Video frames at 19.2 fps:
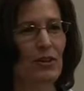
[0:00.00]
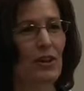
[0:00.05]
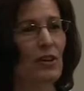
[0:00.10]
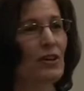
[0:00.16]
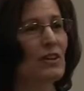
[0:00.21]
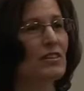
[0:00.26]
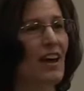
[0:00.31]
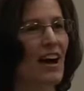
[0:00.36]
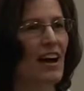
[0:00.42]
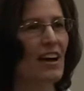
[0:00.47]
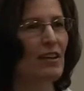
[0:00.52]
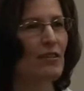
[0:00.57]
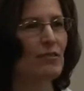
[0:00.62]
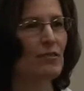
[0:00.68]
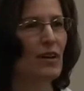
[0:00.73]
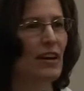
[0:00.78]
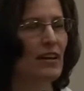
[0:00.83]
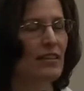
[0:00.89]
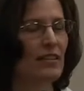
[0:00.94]
they're alive
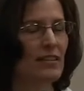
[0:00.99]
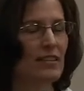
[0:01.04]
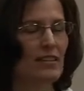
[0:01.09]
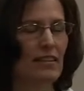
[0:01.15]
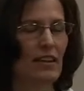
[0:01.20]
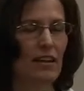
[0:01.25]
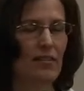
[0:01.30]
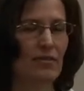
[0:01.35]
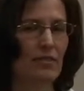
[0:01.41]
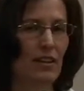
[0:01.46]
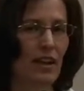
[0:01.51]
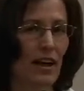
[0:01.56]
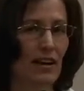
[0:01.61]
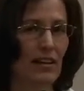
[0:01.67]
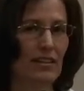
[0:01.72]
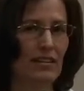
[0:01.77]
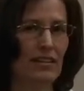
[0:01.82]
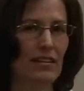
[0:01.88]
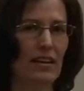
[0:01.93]
and have
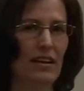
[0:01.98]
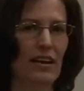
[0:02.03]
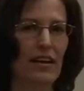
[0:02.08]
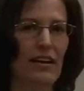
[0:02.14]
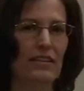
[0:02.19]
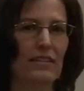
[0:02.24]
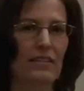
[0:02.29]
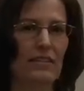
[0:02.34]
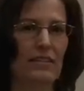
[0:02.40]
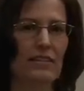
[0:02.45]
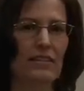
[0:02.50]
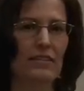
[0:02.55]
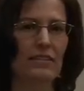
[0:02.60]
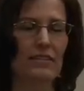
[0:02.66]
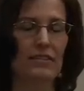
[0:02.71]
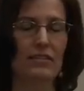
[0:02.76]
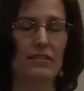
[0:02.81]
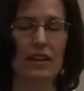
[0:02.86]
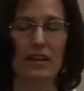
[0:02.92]
light and
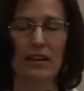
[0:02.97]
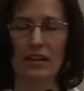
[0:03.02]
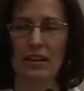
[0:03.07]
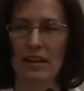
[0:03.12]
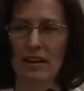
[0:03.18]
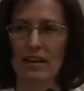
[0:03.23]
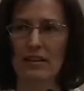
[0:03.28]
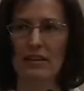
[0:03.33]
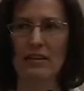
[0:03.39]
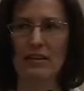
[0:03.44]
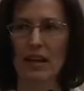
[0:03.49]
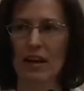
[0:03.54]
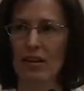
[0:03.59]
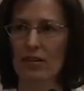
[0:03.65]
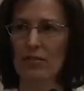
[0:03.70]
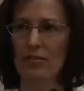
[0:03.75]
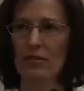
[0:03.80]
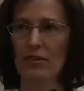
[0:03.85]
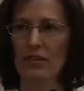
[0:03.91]
that they can
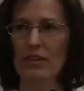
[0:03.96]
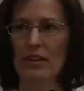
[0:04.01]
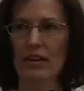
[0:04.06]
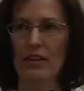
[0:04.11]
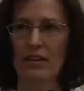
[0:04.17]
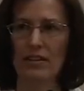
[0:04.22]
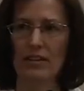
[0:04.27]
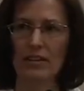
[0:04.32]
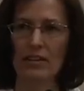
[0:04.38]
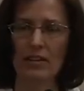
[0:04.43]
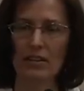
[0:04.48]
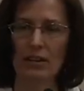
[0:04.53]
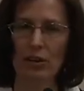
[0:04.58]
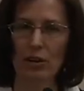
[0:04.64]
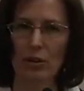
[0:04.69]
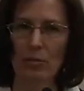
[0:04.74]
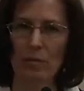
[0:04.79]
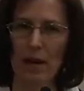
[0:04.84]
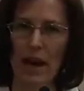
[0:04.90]
love, their
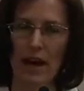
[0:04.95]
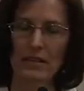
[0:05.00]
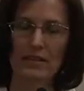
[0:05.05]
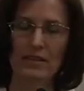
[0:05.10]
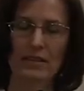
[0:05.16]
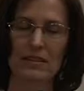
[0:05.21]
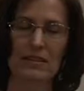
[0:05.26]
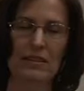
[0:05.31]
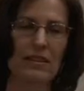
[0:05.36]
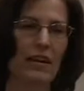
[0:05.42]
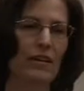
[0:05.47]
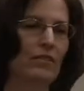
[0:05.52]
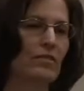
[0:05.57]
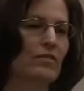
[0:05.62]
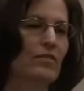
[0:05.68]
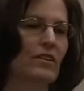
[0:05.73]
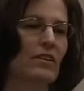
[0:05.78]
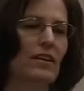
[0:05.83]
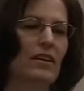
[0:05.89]
capacity to love,
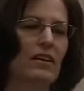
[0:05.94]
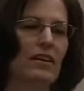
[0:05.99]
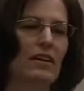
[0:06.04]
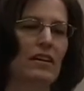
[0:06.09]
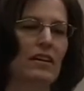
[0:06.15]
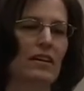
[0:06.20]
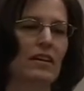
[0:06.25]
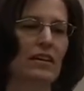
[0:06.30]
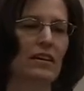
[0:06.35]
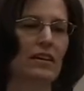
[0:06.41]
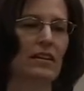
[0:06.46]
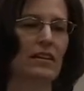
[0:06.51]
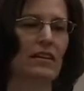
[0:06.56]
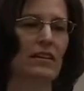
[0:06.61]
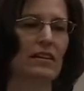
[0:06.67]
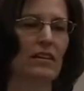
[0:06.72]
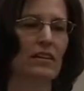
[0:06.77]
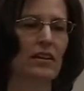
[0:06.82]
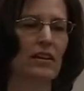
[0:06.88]

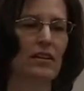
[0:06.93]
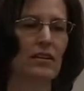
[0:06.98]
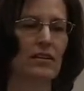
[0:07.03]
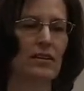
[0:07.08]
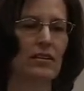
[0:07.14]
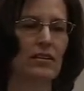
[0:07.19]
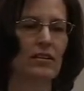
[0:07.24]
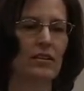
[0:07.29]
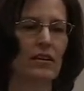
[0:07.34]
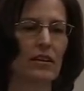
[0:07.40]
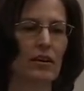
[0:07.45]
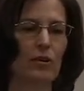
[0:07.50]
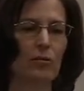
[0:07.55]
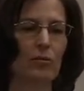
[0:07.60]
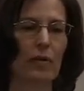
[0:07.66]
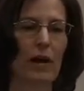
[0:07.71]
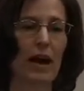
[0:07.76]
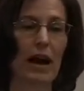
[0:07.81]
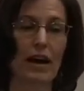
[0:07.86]
their
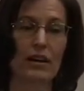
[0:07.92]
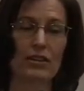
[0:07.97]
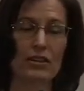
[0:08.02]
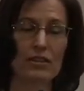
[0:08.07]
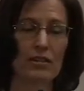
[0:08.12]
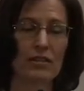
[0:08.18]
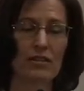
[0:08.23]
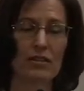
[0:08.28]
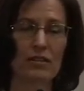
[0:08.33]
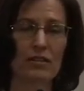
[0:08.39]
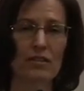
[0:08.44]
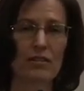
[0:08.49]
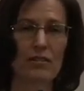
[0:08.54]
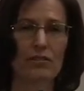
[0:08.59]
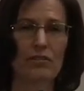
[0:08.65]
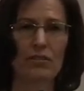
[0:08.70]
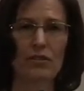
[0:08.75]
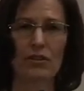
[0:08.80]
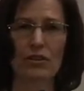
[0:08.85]
passion
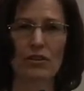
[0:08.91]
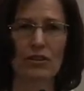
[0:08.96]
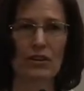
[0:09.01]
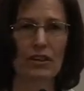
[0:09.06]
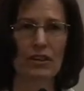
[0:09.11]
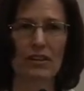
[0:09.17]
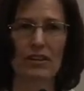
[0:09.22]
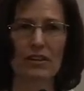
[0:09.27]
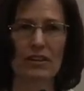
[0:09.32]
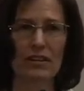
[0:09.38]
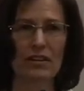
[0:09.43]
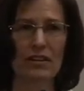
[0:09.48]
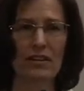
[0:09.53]
for learning.